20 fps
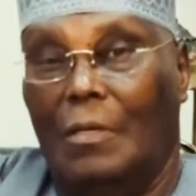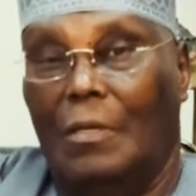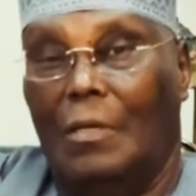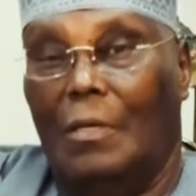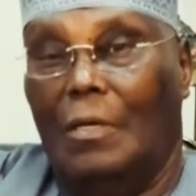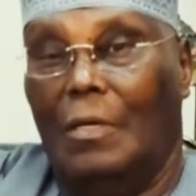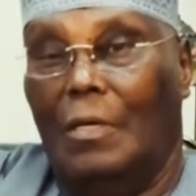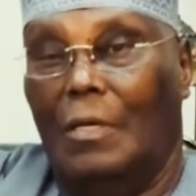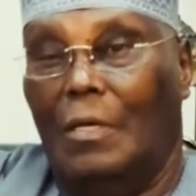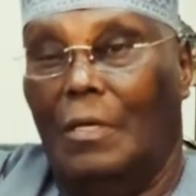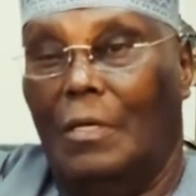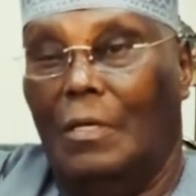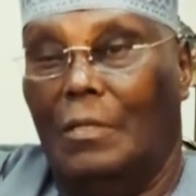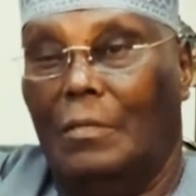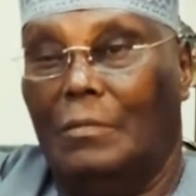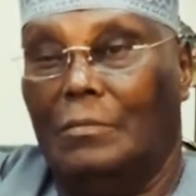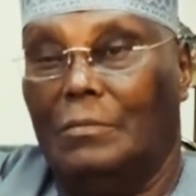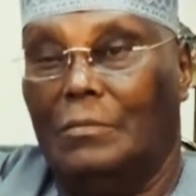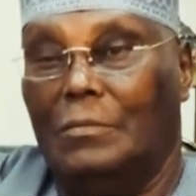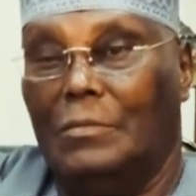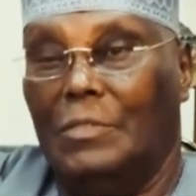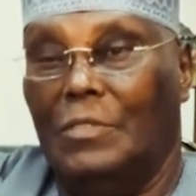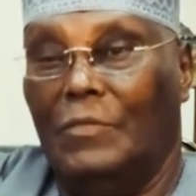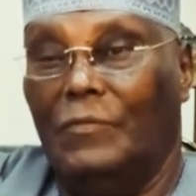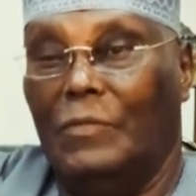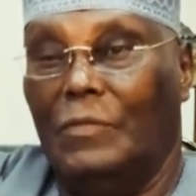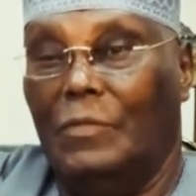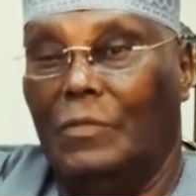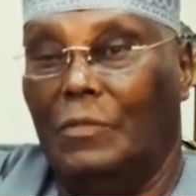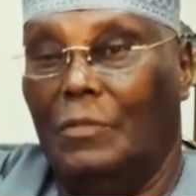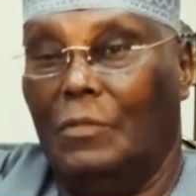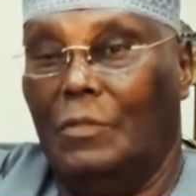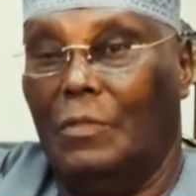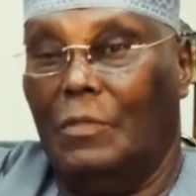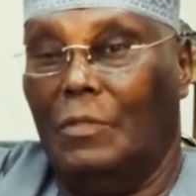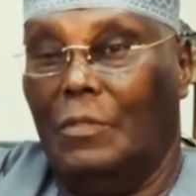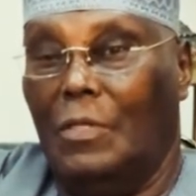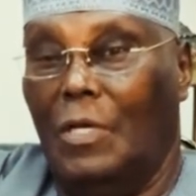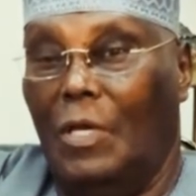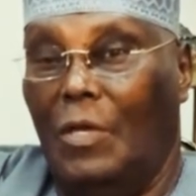Even
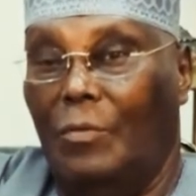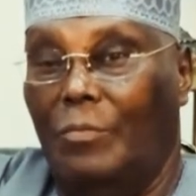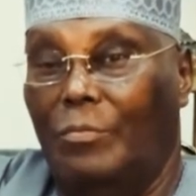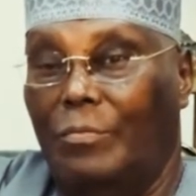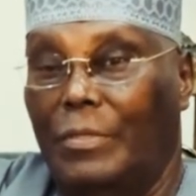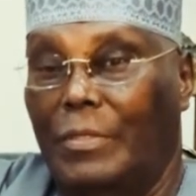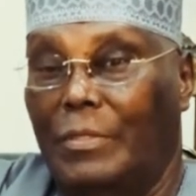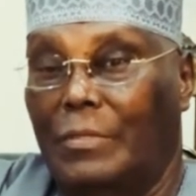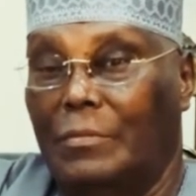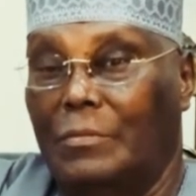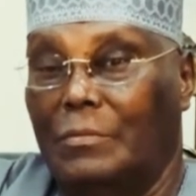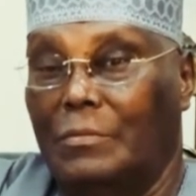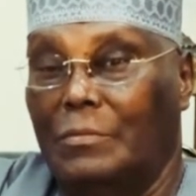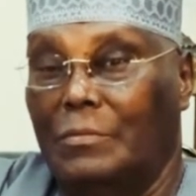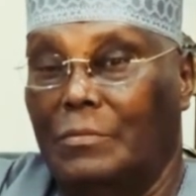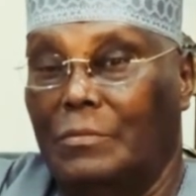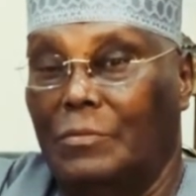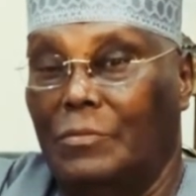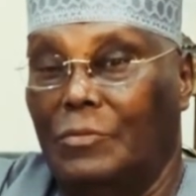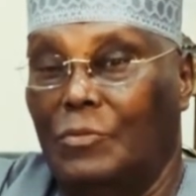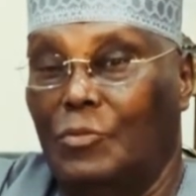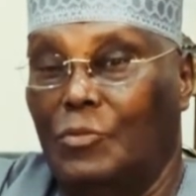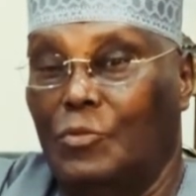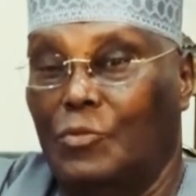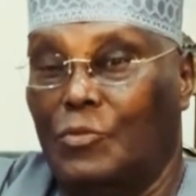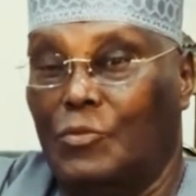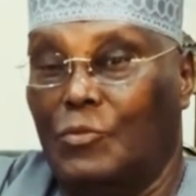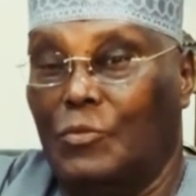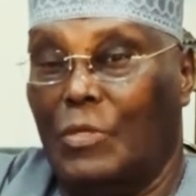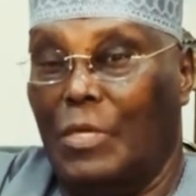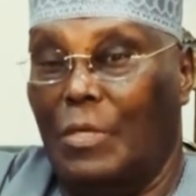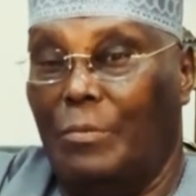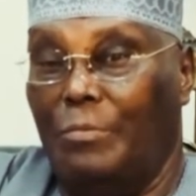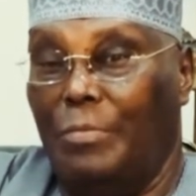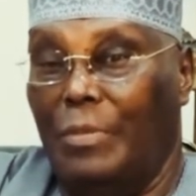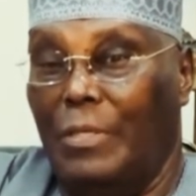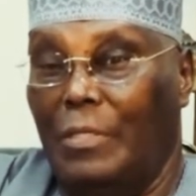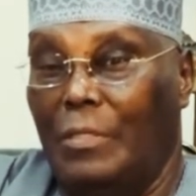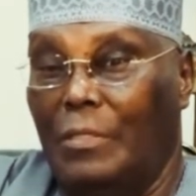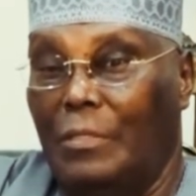though I have been used to
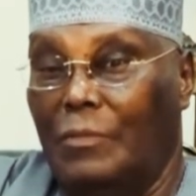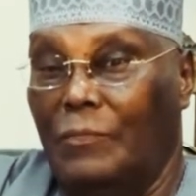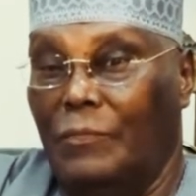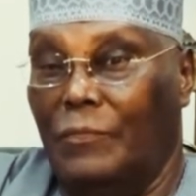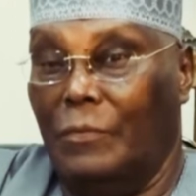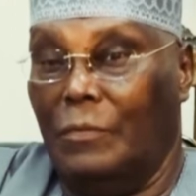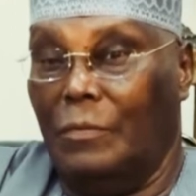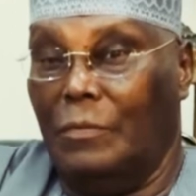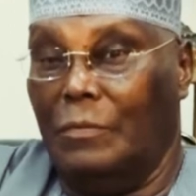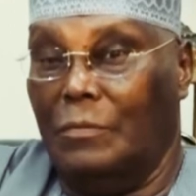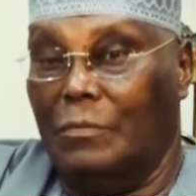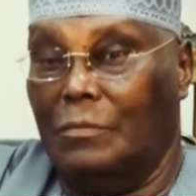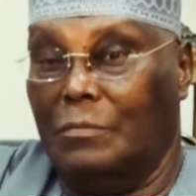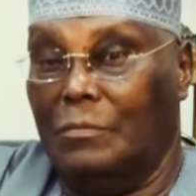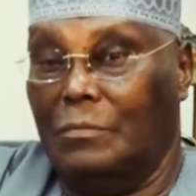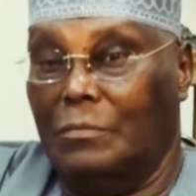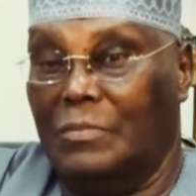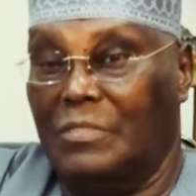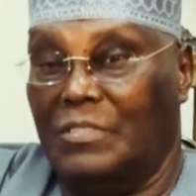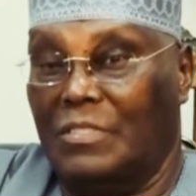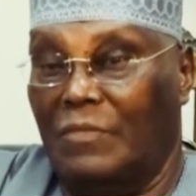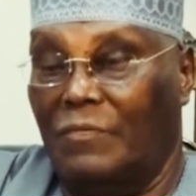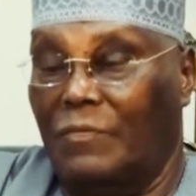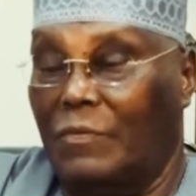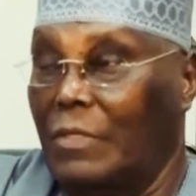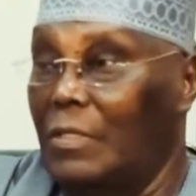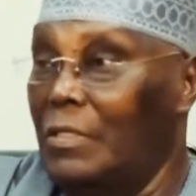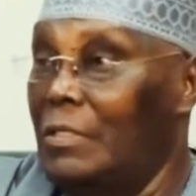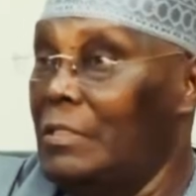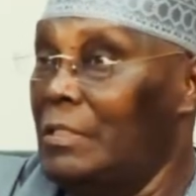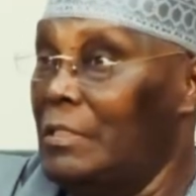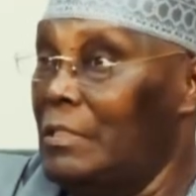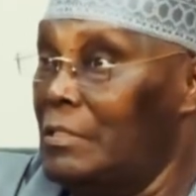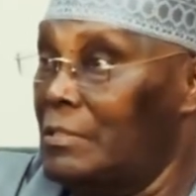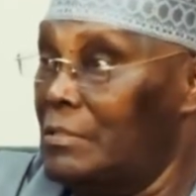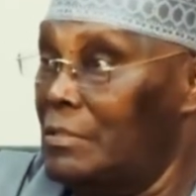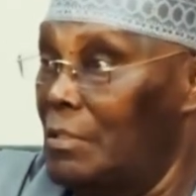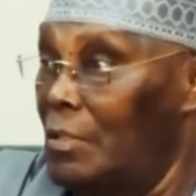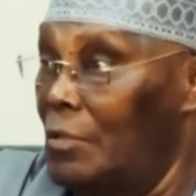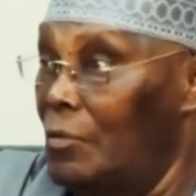campaigning for several
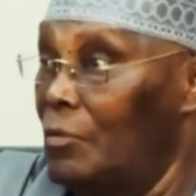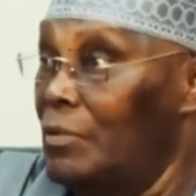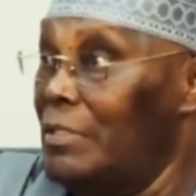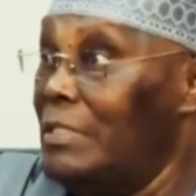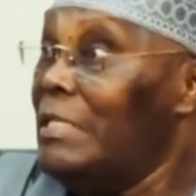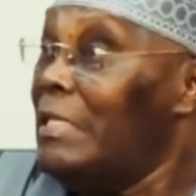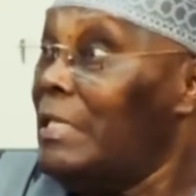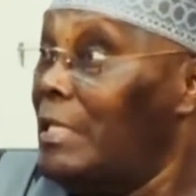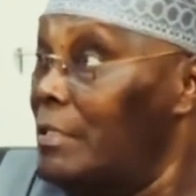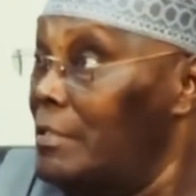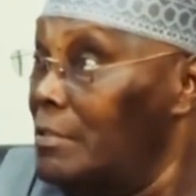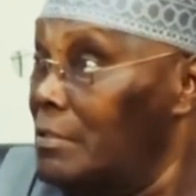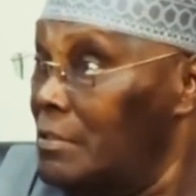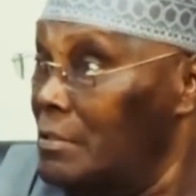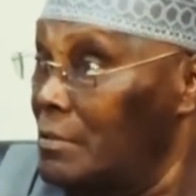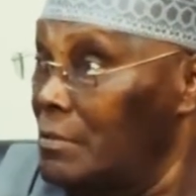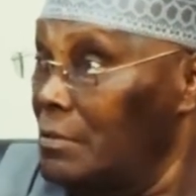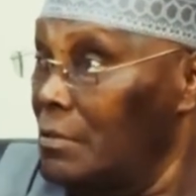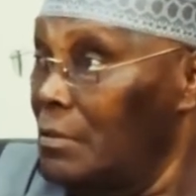years now, or decades,